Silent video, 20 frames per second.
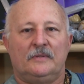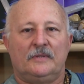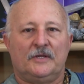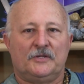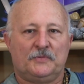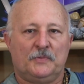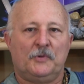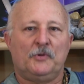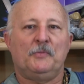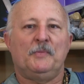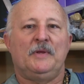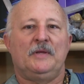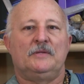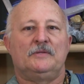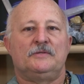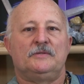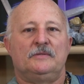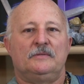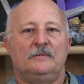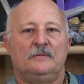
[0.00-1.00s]
That's what it
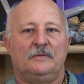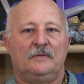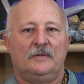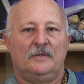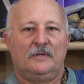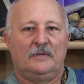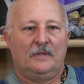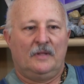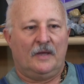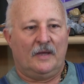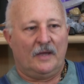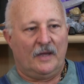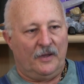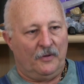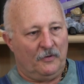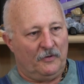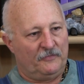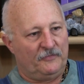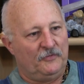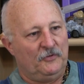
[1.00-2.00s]
means.
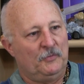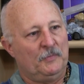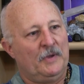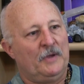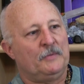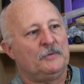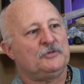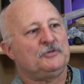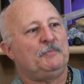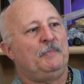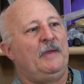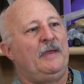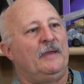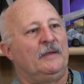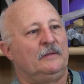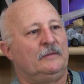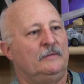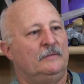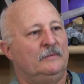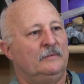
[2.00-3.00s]
I, I offer you my
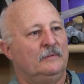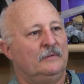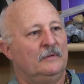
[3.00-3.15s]
respect